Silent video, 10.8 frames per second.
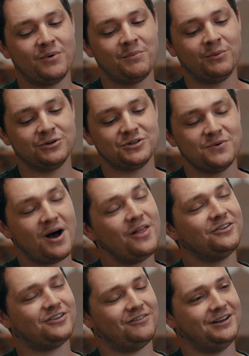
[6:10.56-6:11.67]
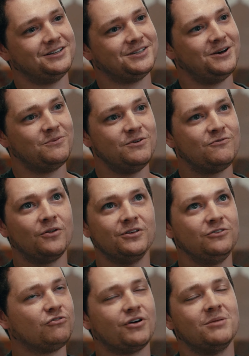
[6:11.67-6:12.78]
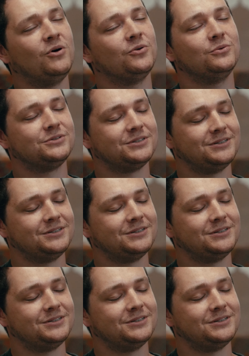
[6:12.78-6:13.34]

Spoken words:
when we want to do other stuff later, we've got these great models.